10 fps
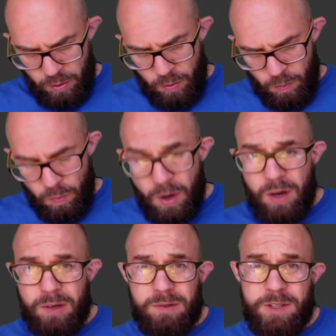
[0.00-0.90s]

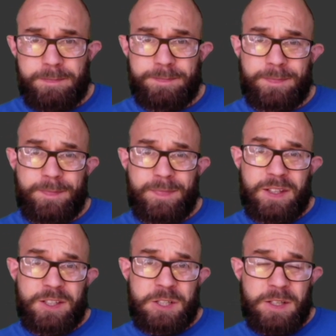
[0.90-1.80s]
world.
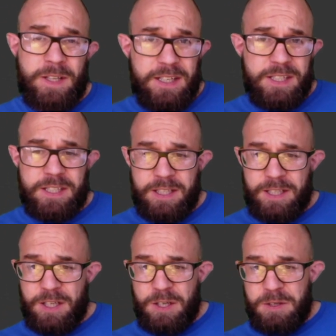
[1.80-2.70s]
So that's
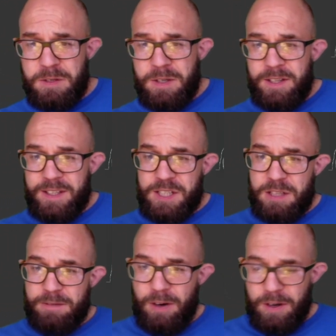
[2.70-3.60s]
who this
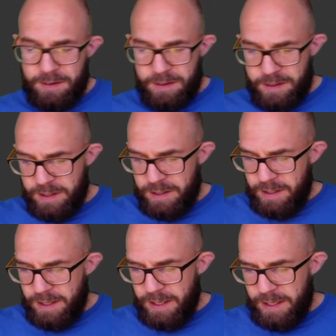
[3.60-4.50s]
Leviathan
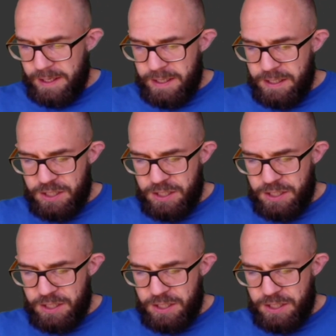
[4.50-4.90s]
is.